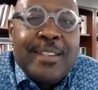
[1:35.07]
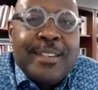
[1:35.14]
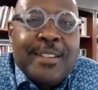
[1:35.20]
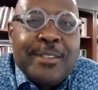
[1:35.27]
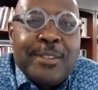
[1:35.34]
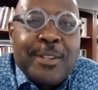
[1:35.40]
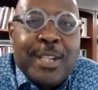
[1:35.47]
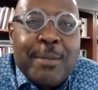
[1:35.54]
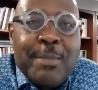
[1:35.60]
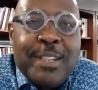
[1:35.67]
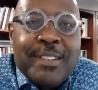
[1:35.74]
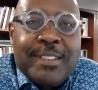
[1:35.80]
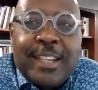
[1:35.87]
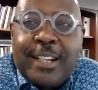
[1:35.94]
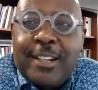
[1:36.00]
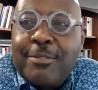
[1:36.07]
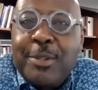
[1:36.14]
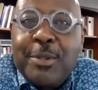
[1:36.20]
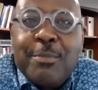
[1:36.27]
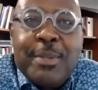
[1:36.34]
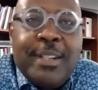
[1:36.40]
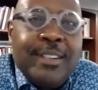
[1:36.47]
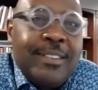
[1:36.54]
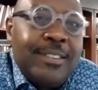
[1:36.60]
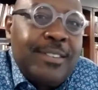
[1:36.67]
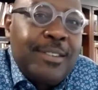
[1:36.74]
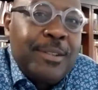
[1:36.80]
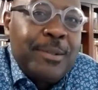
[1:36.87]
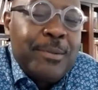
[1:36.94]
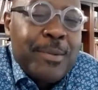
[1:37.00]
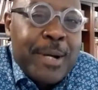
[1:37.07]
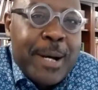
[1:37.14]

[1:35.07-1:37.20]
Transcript: So let me just take a few minutes to